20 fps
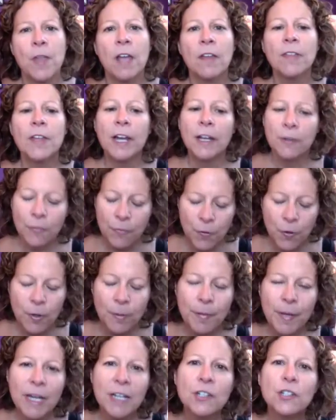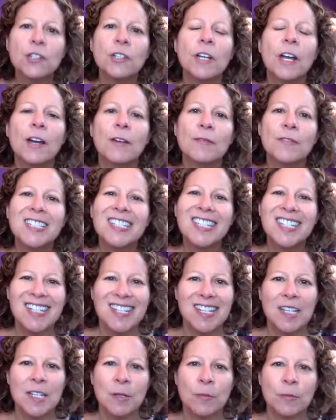that formation of
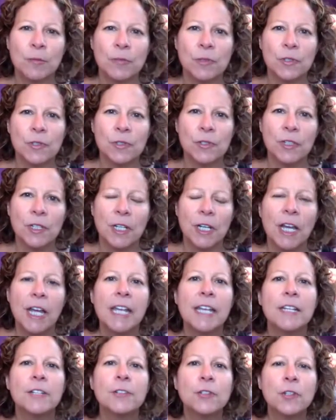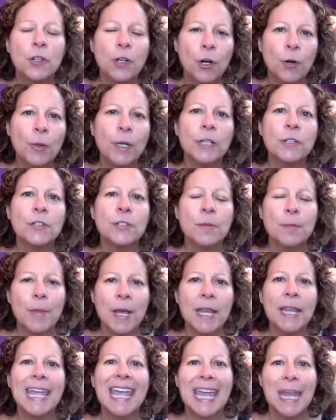teams is going to
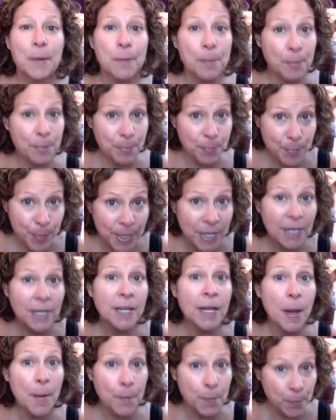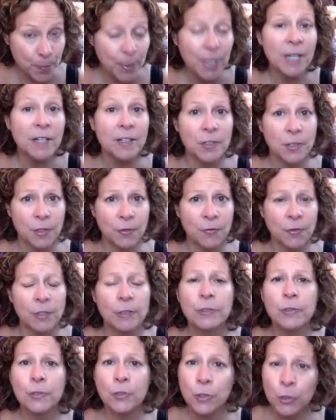make a big
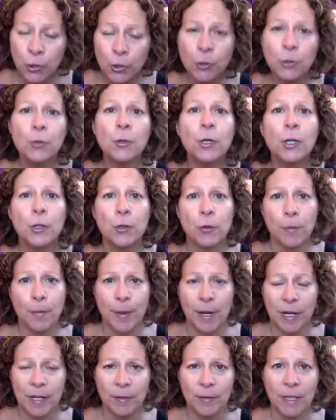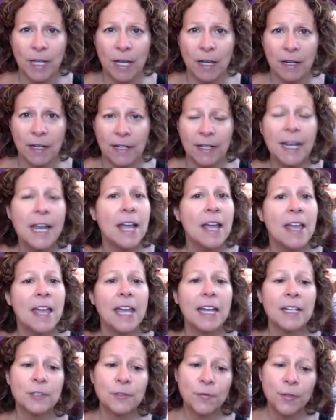difference to your bottom line.
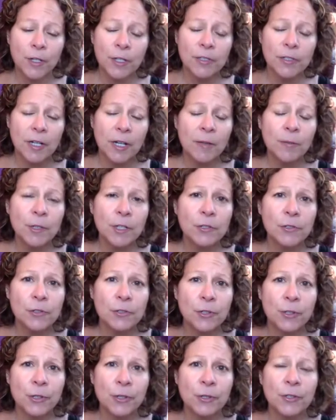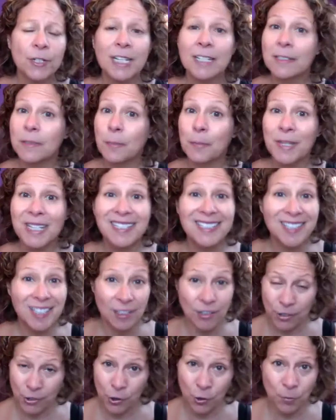As far as I'm concerned, it's a big
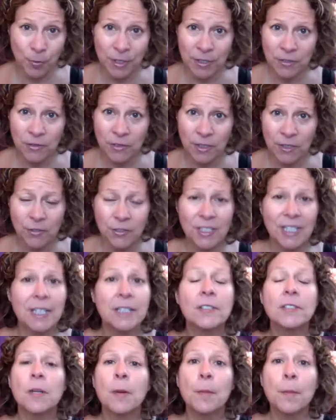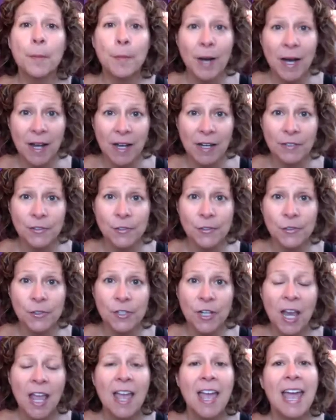deal in your business. It's a
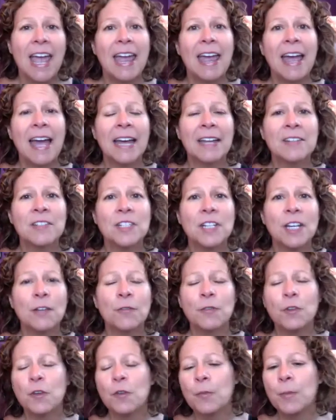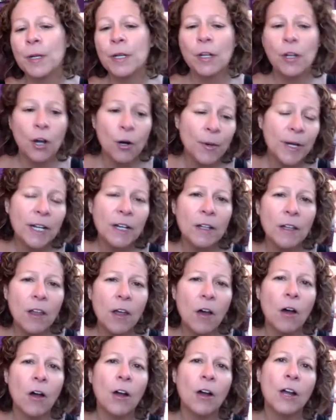must. And if you've been going
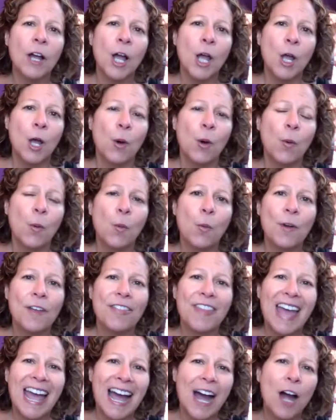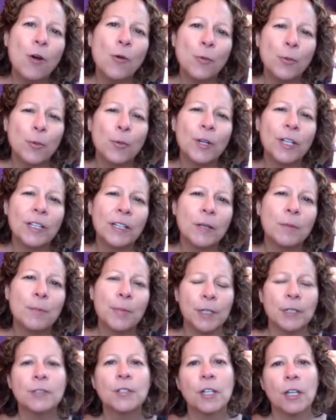along without really
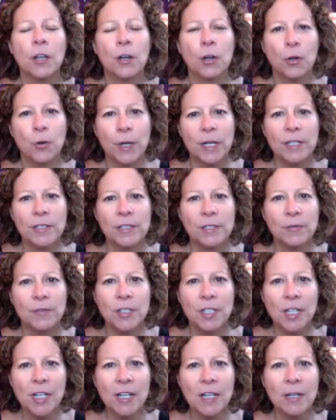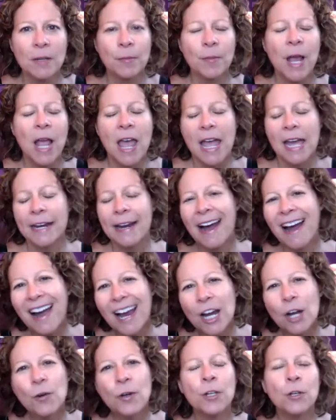building a cohesive team and
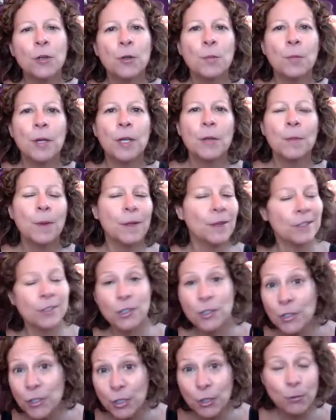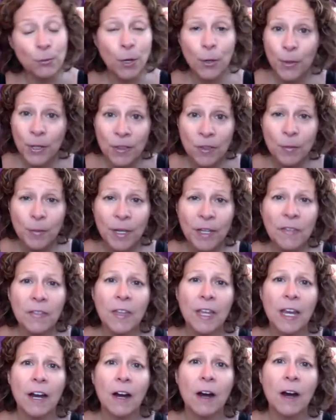hiring new people and just throwing them in
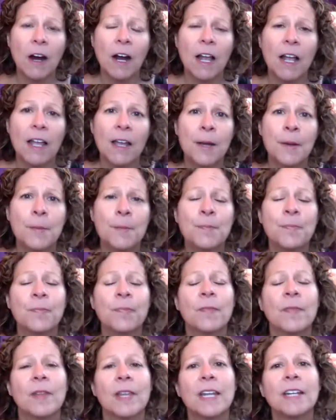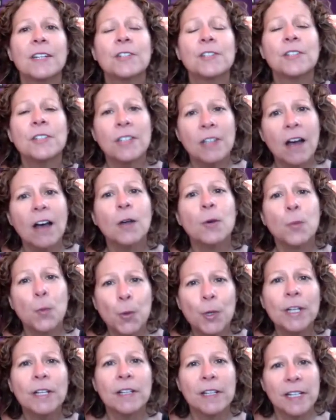there, it's not
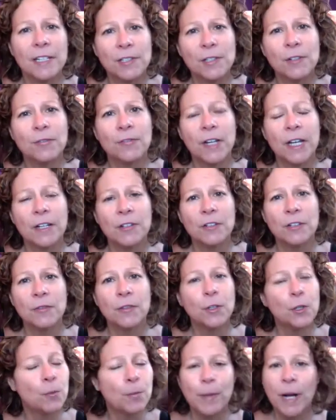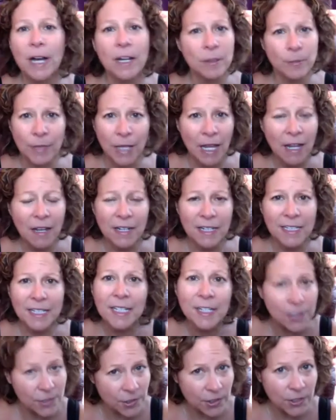really as effective and your bottom line
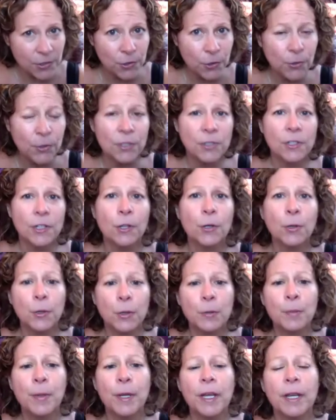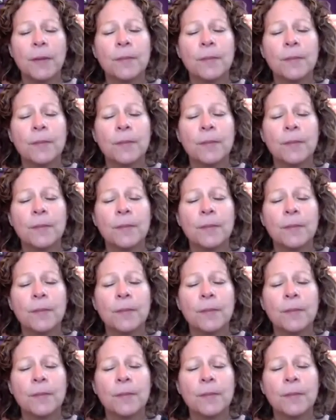isn't as good as it could be.